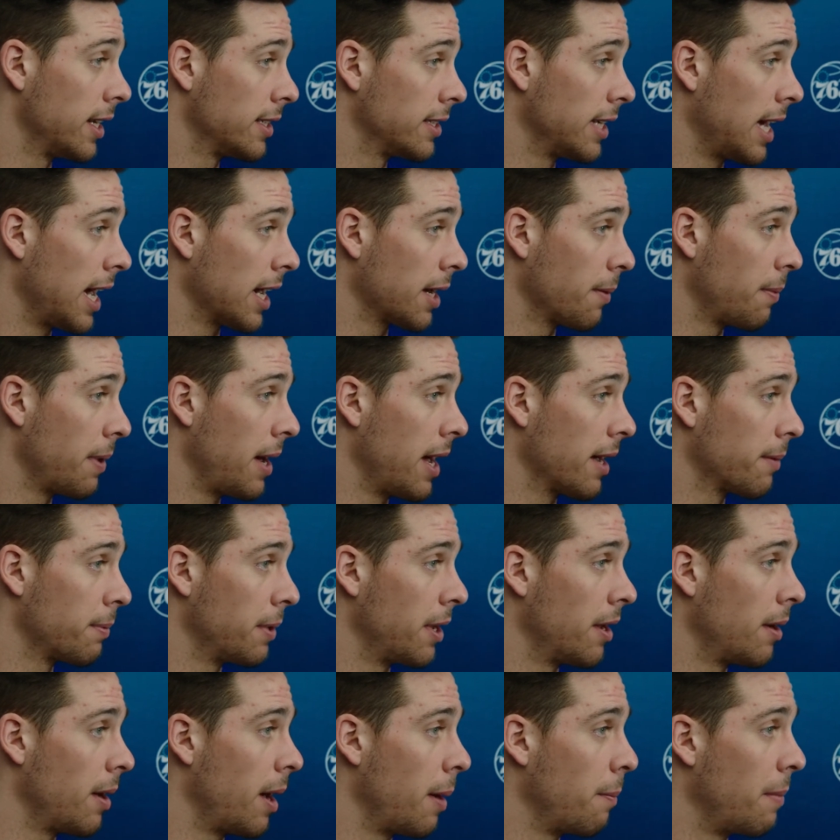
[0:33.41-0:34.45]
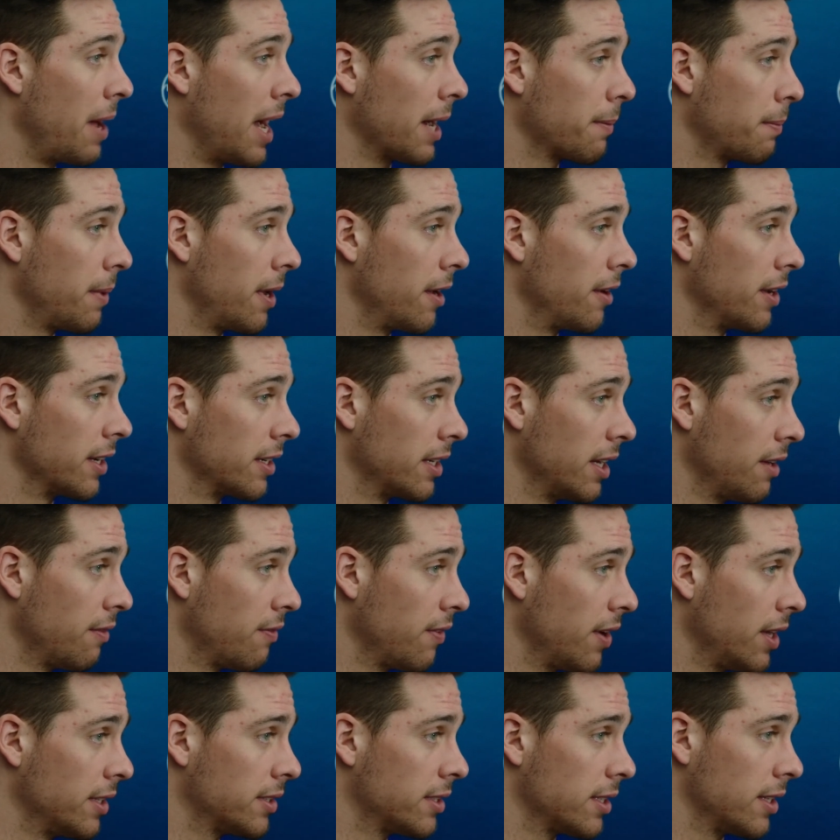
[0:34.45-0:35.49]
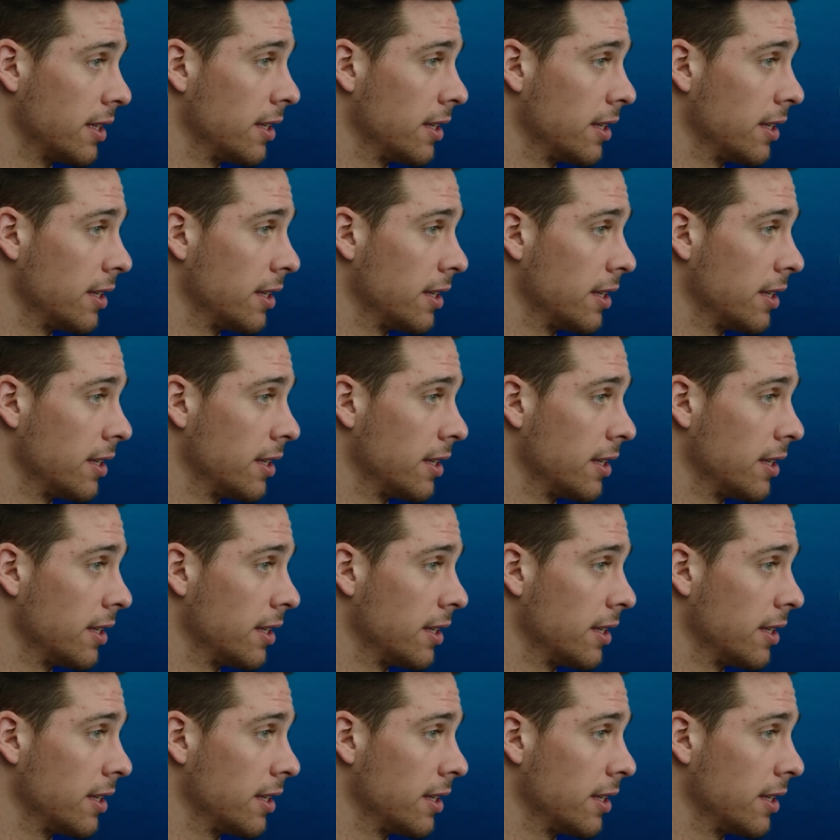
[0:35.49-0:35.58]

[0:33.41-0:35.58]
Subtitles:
attack a backpedaling defense.